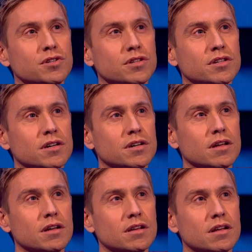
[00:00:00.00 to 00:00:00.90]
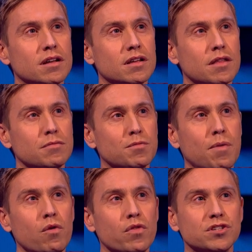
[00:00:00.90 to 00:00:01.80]
a
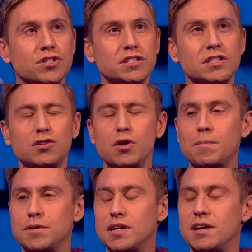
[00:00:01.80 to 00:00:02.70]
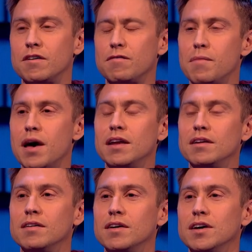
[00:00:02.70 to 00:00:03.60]
poll that 62% of
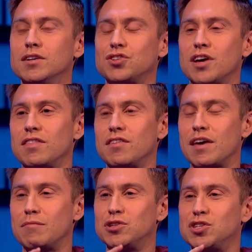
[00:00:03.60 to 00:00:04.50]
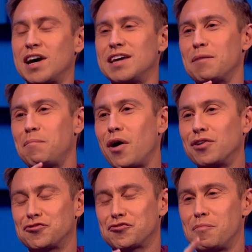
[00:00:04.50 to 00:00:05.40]
men say that they would take a
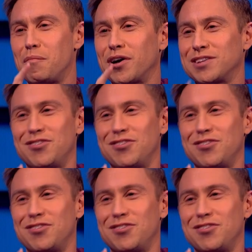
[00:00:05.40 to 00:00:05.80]
punch from Mike